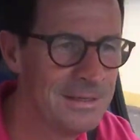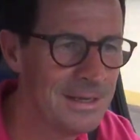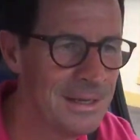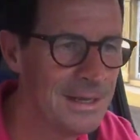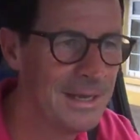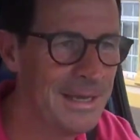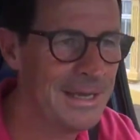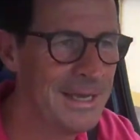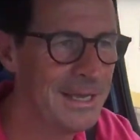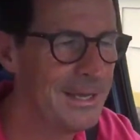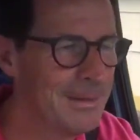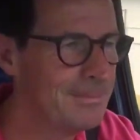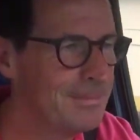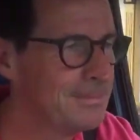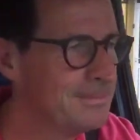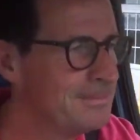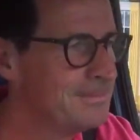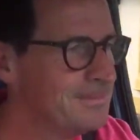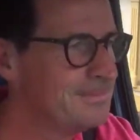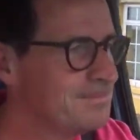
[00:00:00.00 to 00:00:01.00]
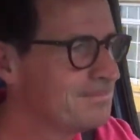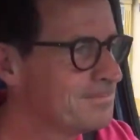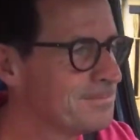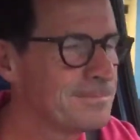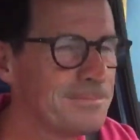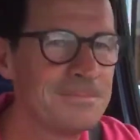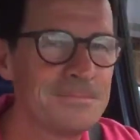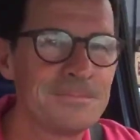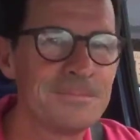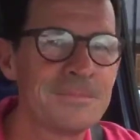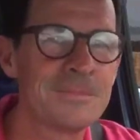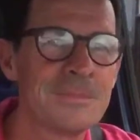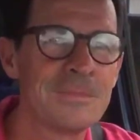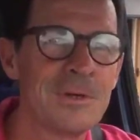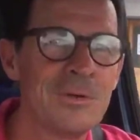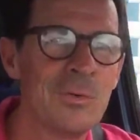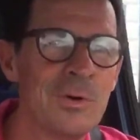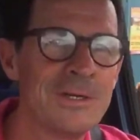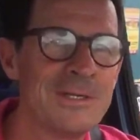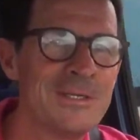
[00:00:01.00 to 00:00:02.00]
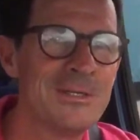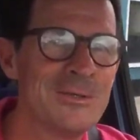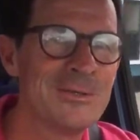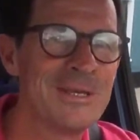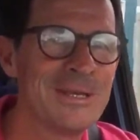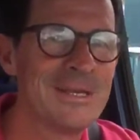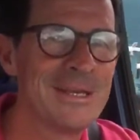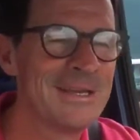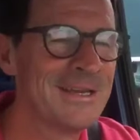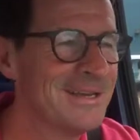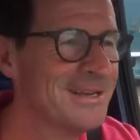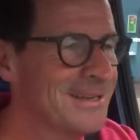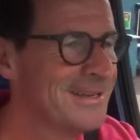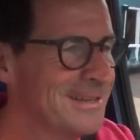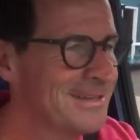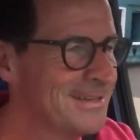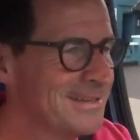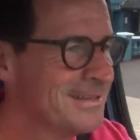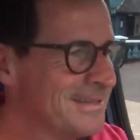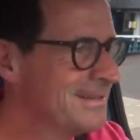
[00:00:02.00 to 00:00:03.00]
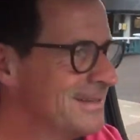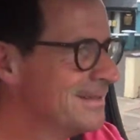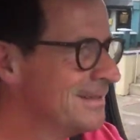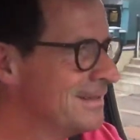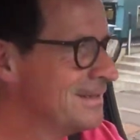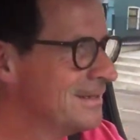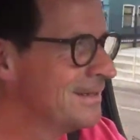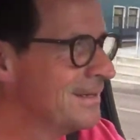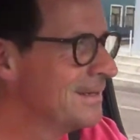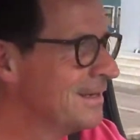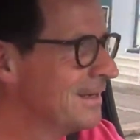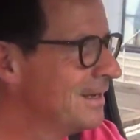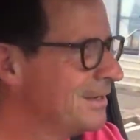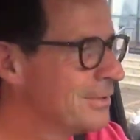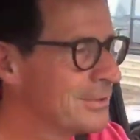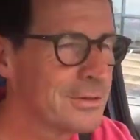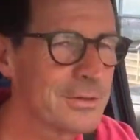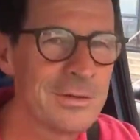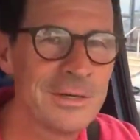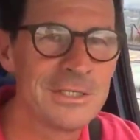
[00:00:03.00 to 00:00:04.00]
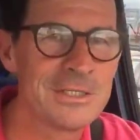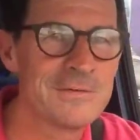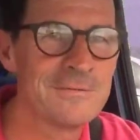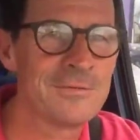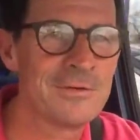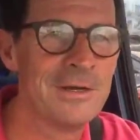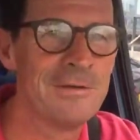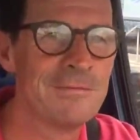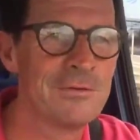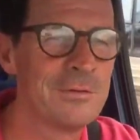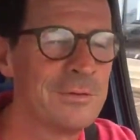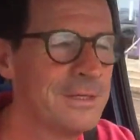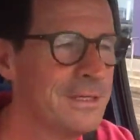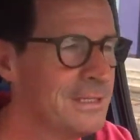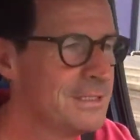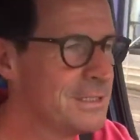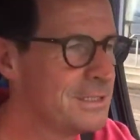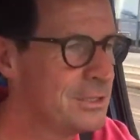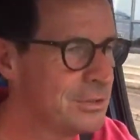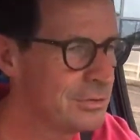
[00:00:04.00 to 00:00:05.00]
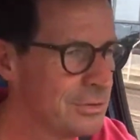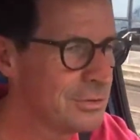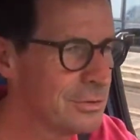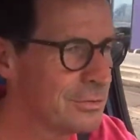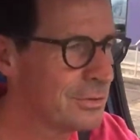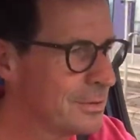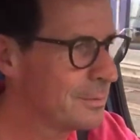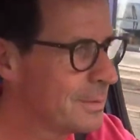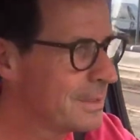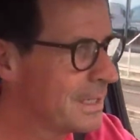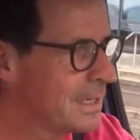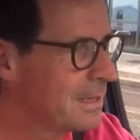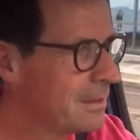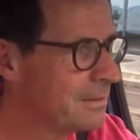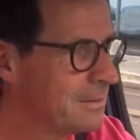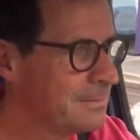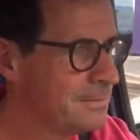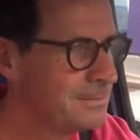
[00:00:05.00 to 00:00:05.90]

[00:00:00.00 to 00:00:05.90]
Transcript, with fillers: Um, what do you think? Another question for everyone is, do you know where we are?